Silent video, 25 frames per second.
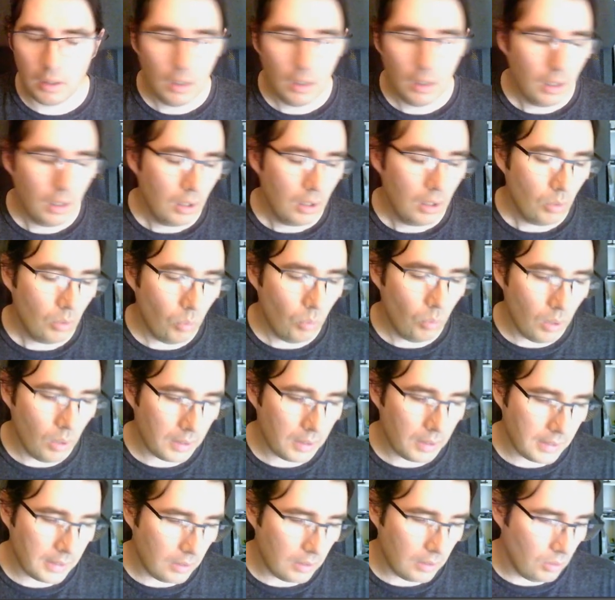
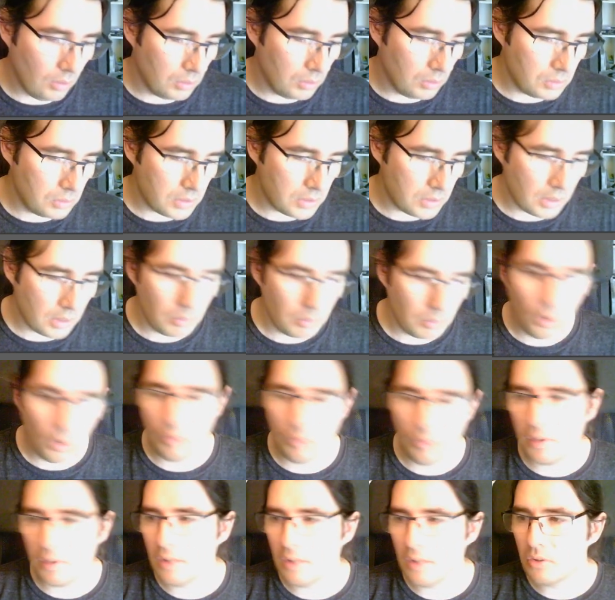working on some of
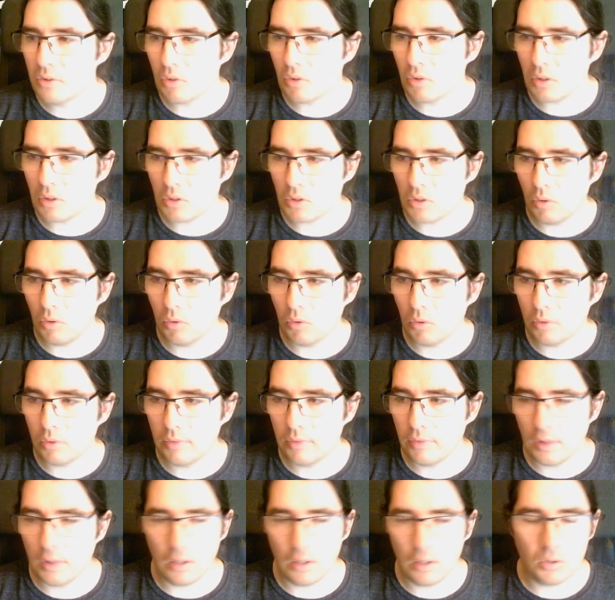the stretch goals for
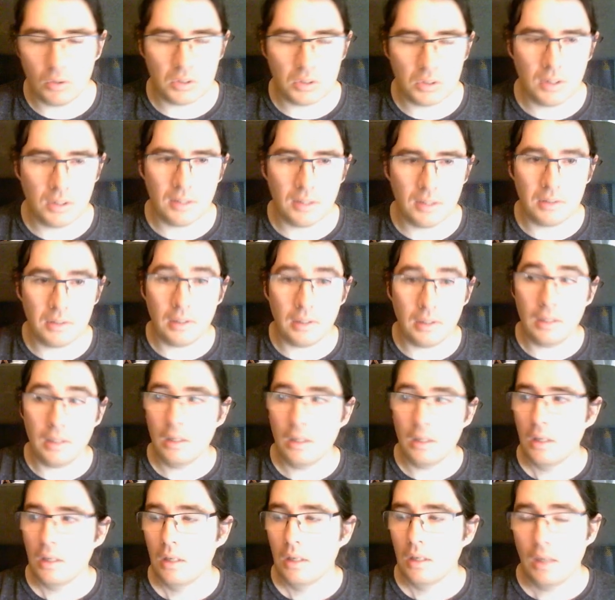the Notinante,
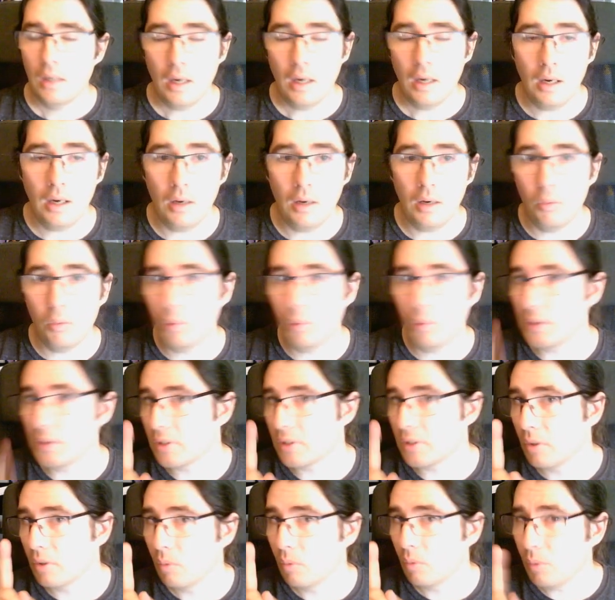which
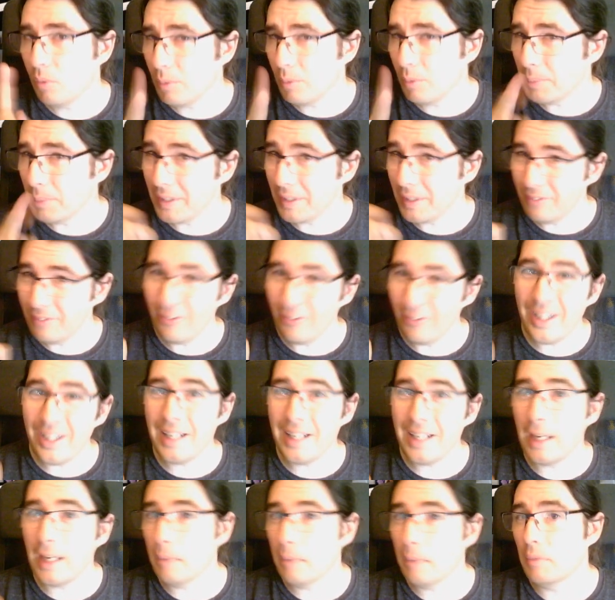will be
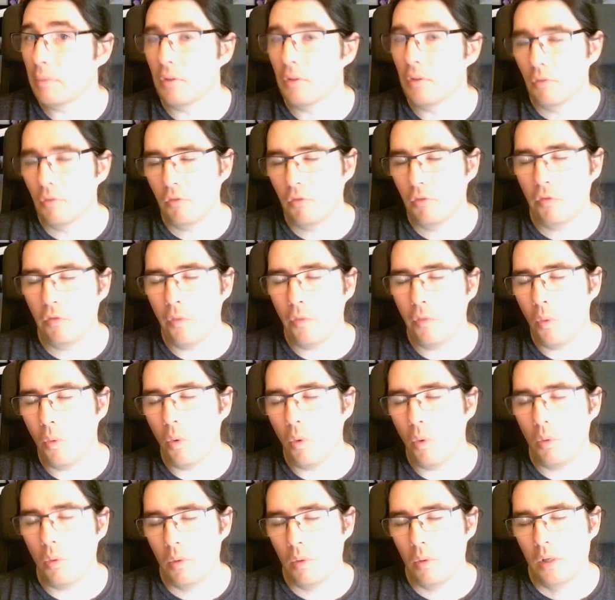renamed for
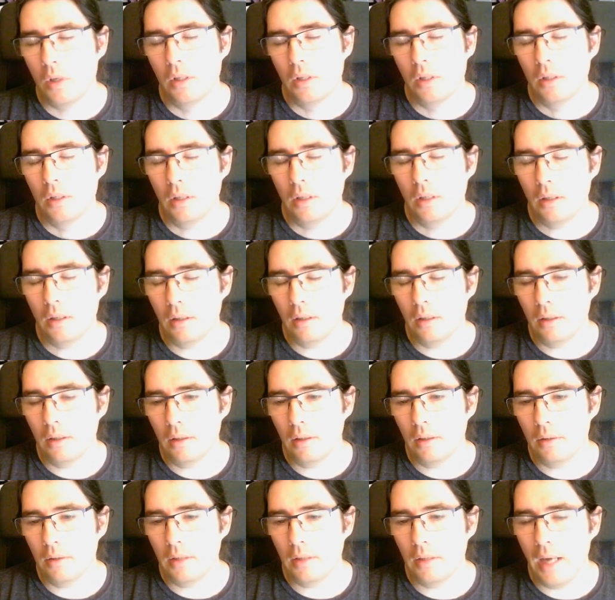
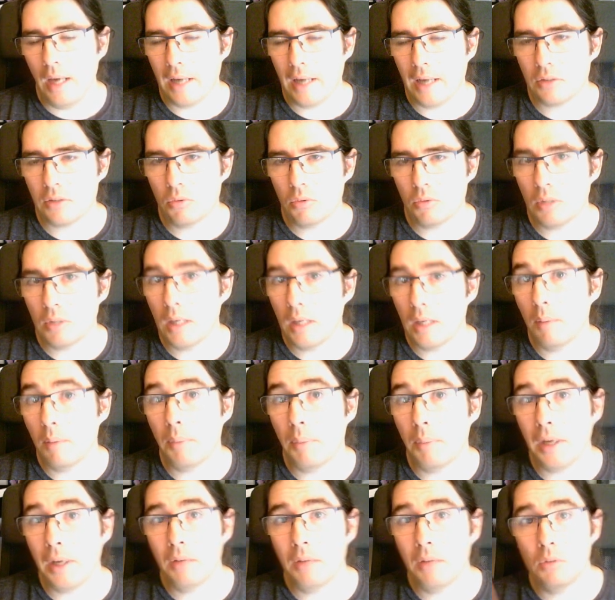the actual
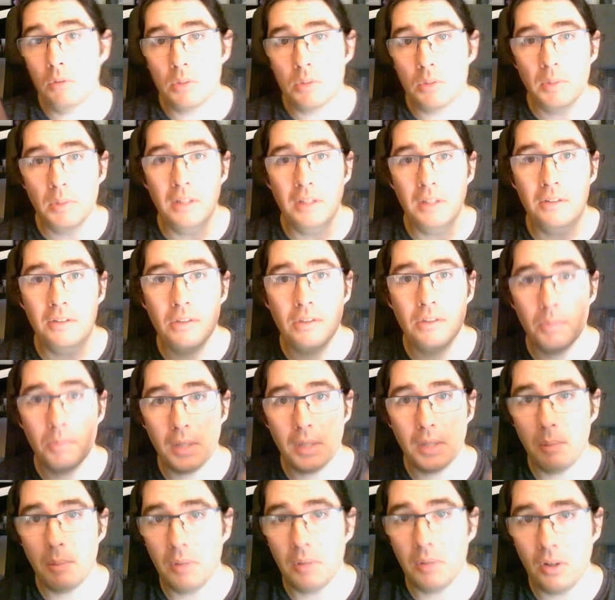campaign, which begins
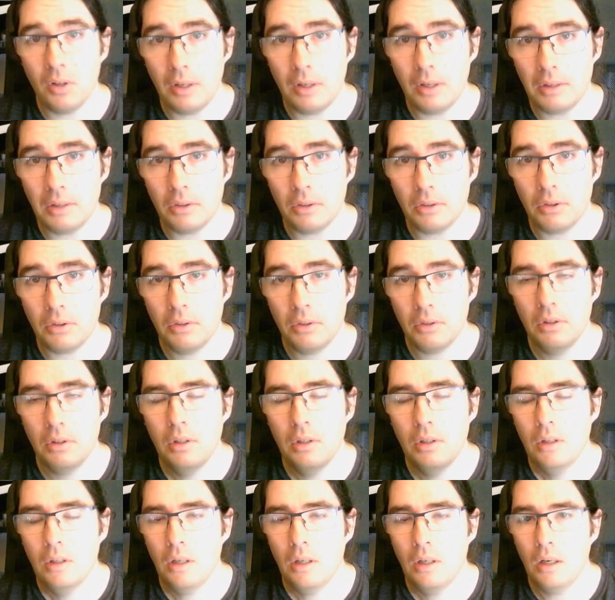September 9th,
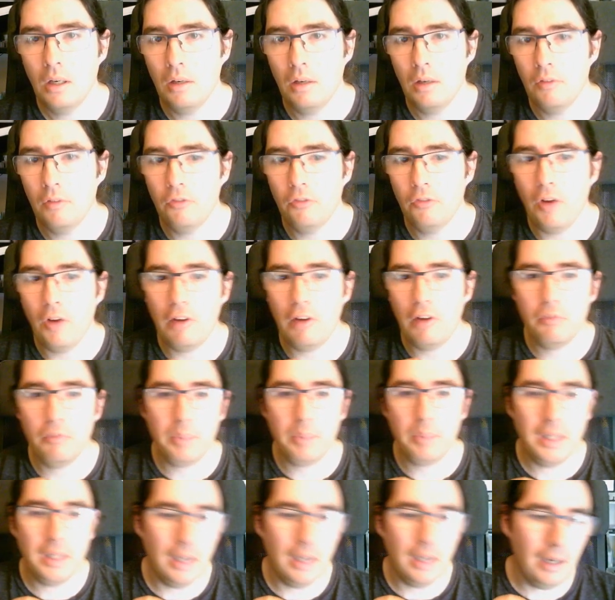5
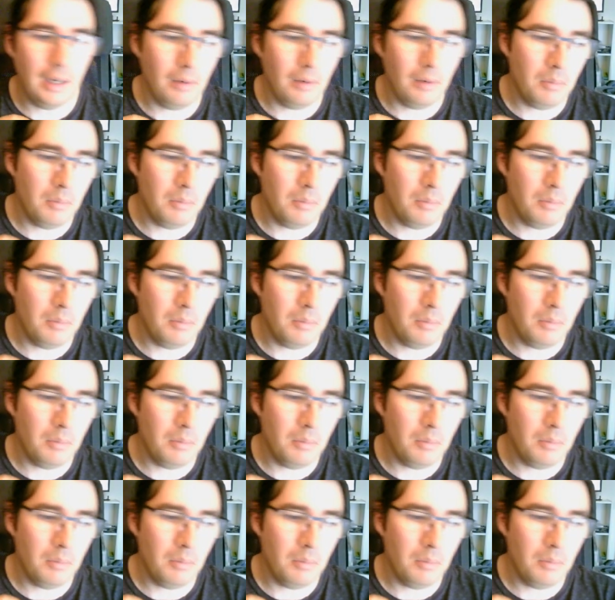p.m.